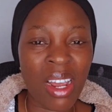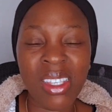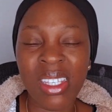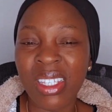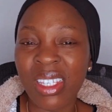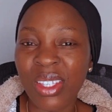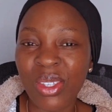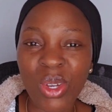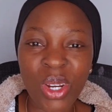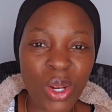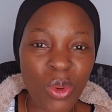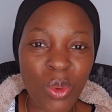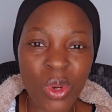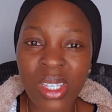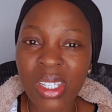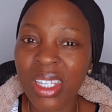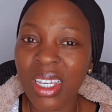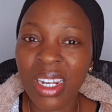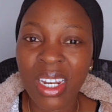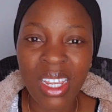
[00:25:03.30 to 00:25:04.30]
crisis is
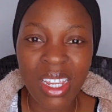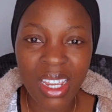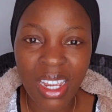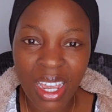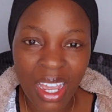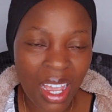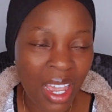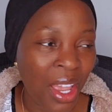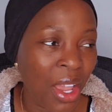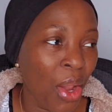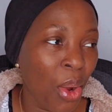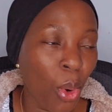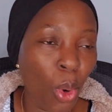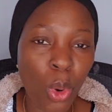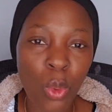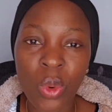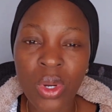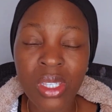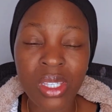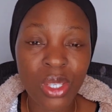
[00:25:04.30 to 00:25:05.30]
only once in a year
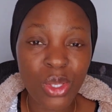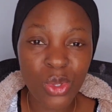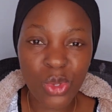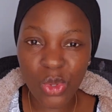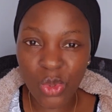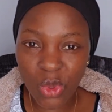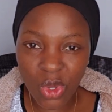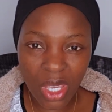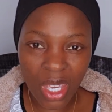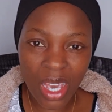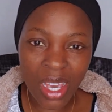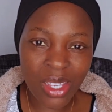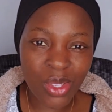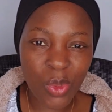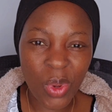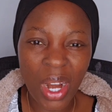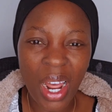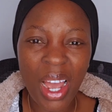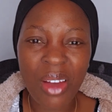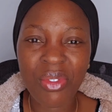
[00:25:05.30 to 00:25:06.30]
or once in 2
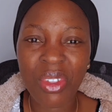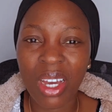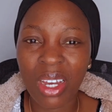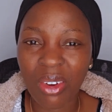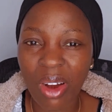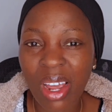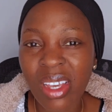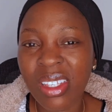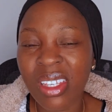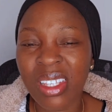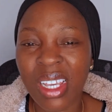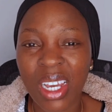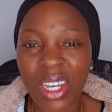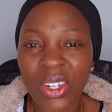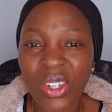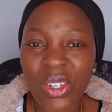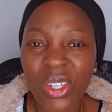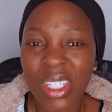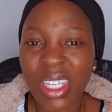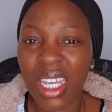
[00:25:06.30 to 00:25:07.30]
years. When I have that crisis,
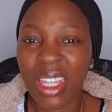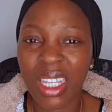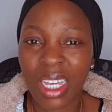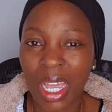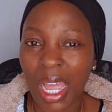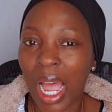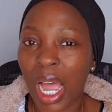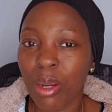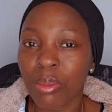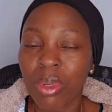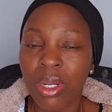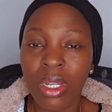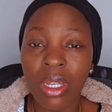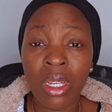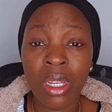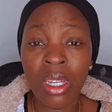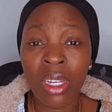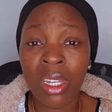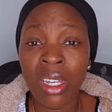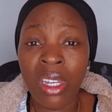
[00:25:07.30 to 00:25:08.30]
I can always get the
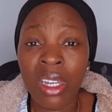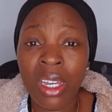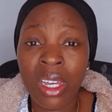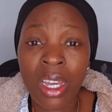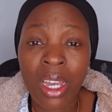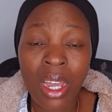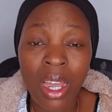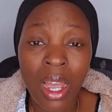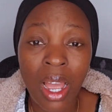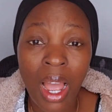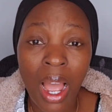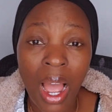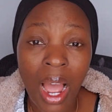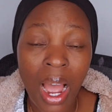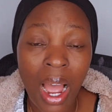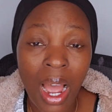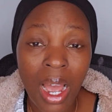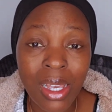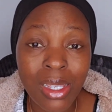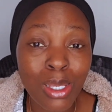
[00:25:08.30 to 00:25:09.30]
cab.
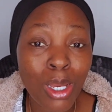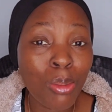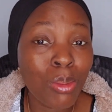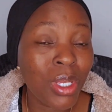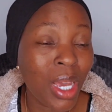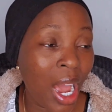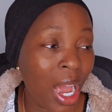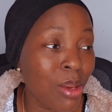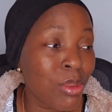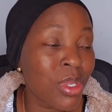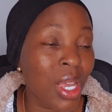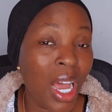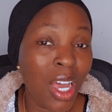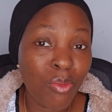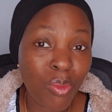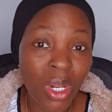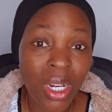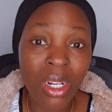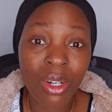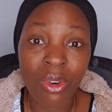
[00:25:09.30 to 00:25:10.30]
sometimes
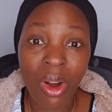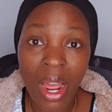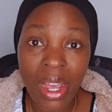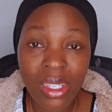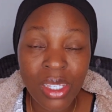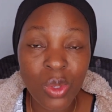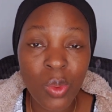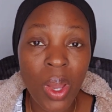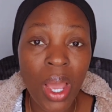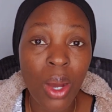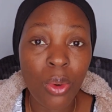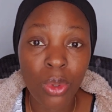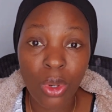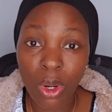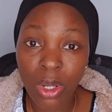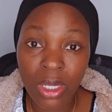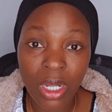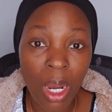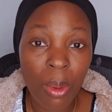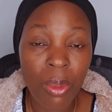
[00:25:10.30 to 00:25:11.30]
I've been in crisis where I
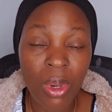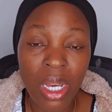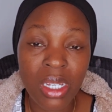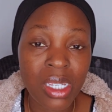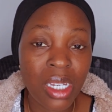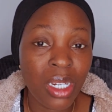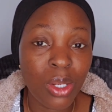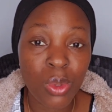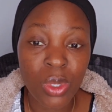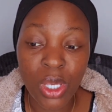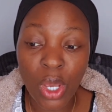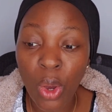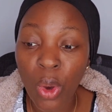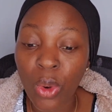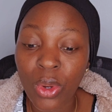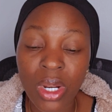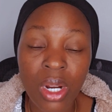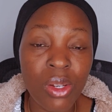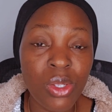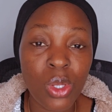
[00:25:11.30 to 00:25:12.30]
will call the ambulance and they will
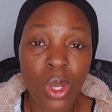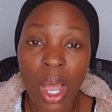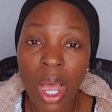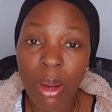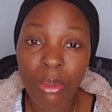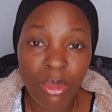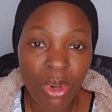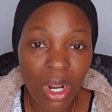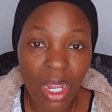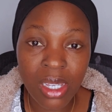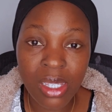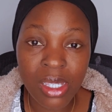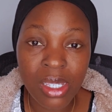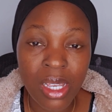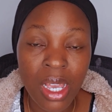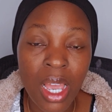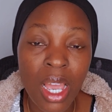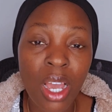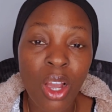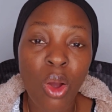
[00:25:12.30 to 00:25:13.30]
say, oh, there is no
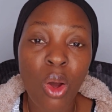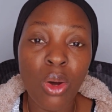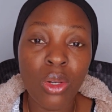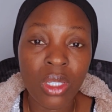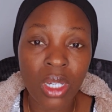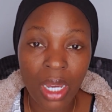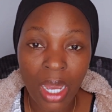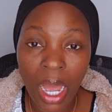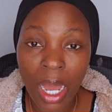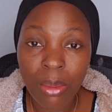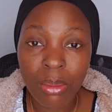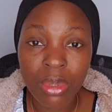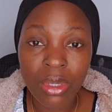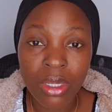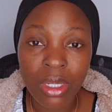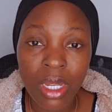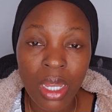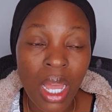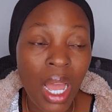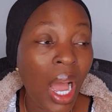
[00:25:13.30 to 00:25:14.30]
ambulance, call the
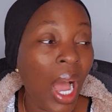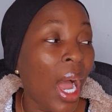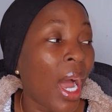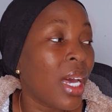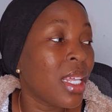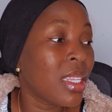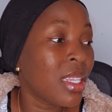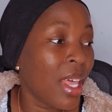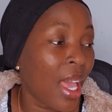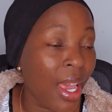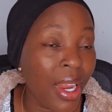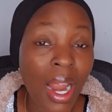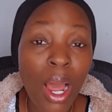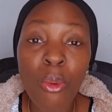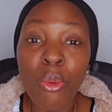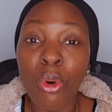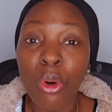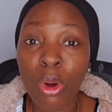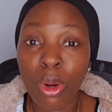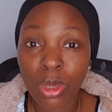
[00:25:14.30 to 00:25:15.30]
cab. And
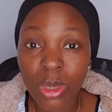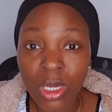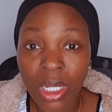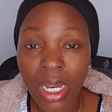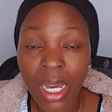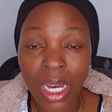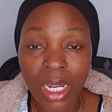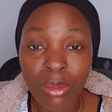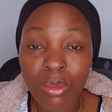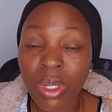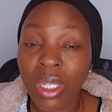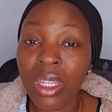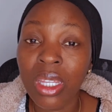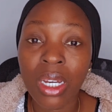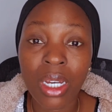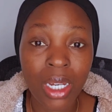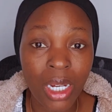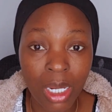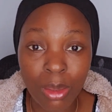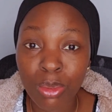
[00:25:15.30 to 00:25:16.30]
then I will call the
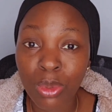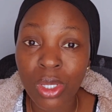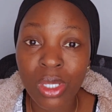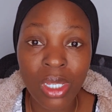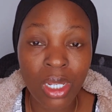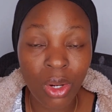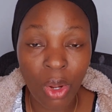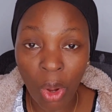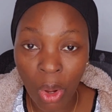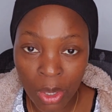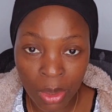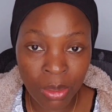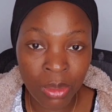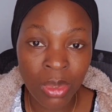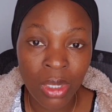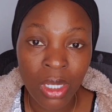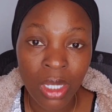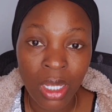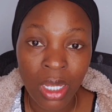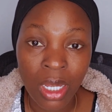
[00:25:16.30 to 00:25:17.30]
cab doesn't
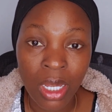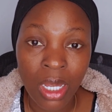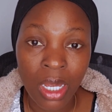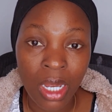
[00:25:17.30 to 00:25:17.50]
come